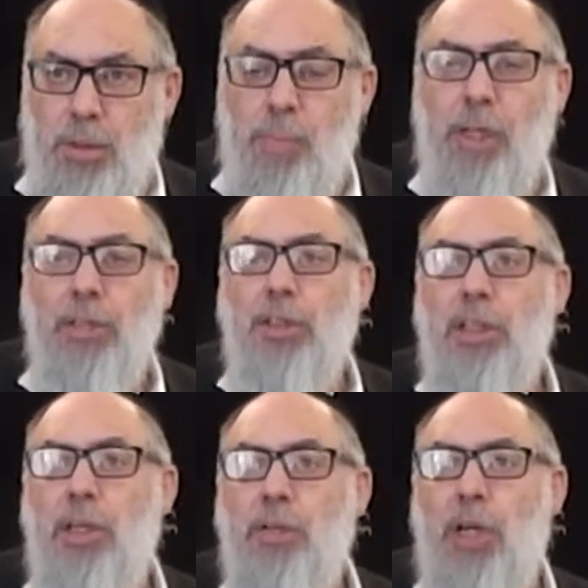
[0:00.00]
No, because
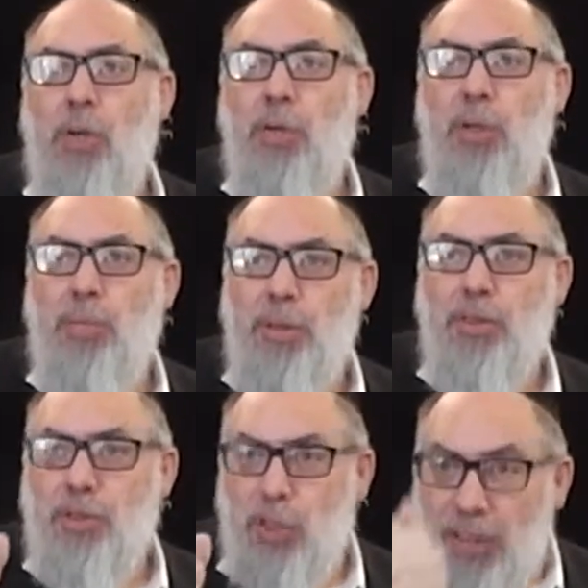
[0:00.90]
the only
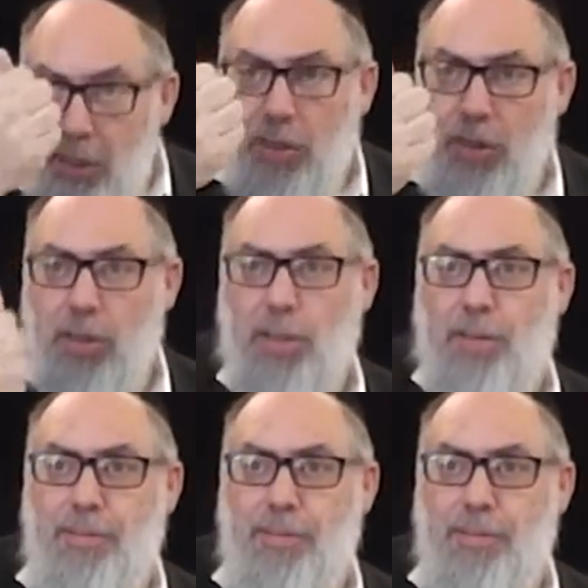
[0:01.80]
mitzvah is lo yeh lecha.